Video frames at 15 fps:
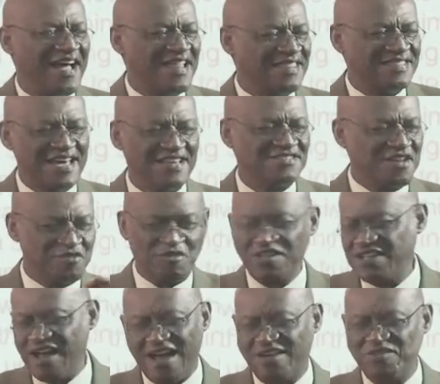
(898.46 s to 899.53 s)
uh, that's not
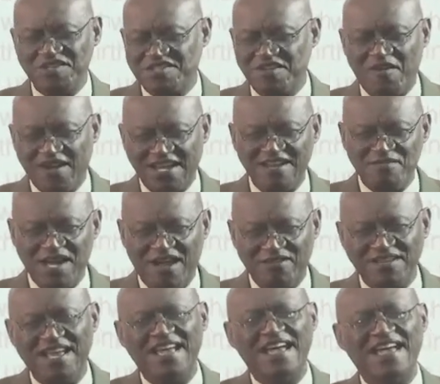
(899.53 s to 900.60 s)
what God was talking
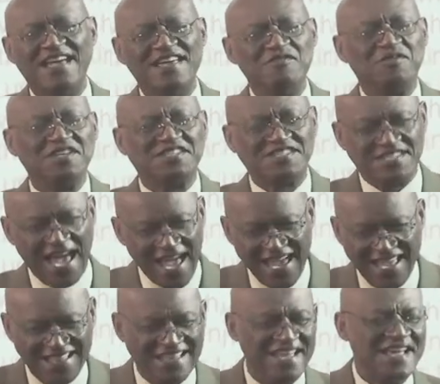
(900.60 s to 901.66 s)
about. He was
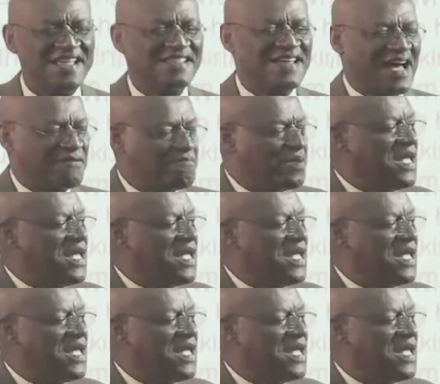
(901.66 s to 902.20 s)
saying that